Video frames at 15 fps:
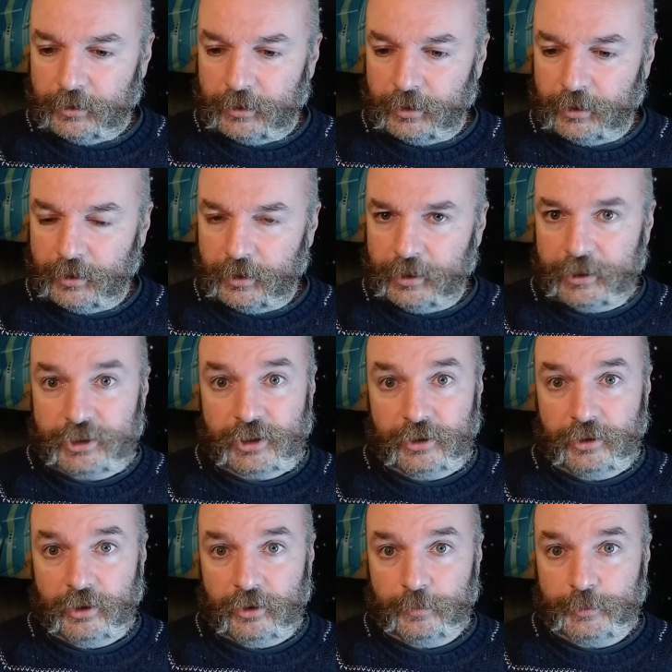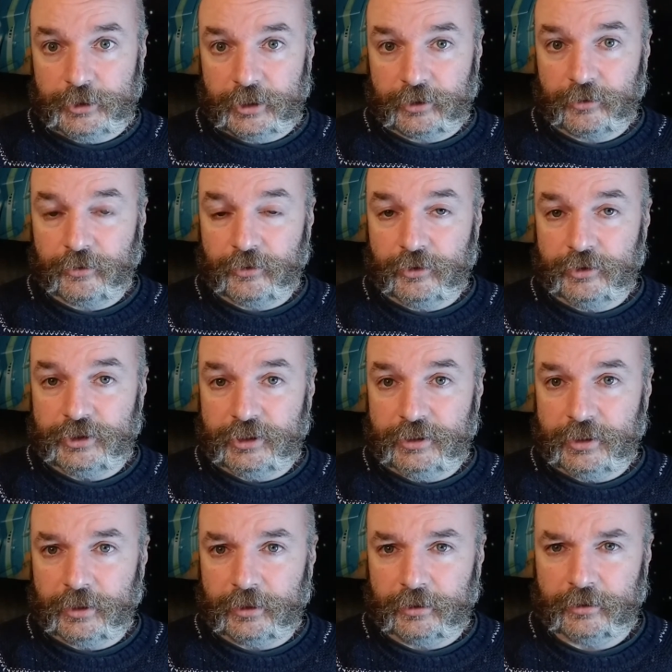It's Object
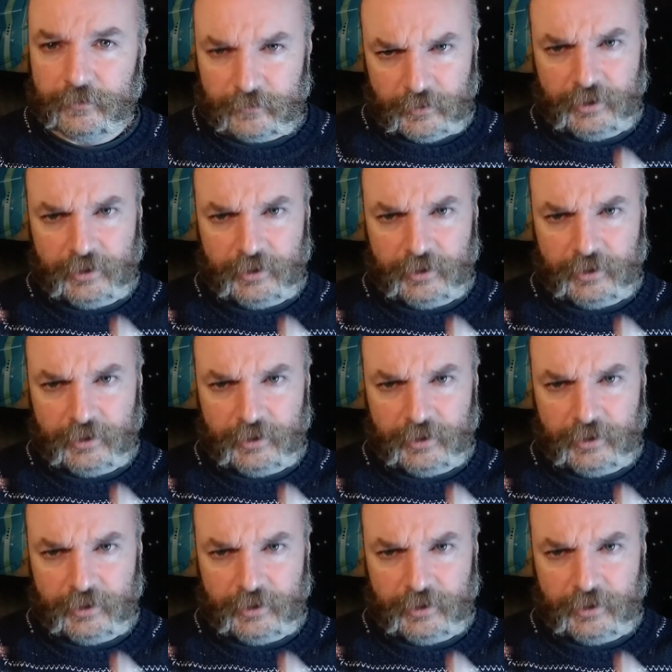39.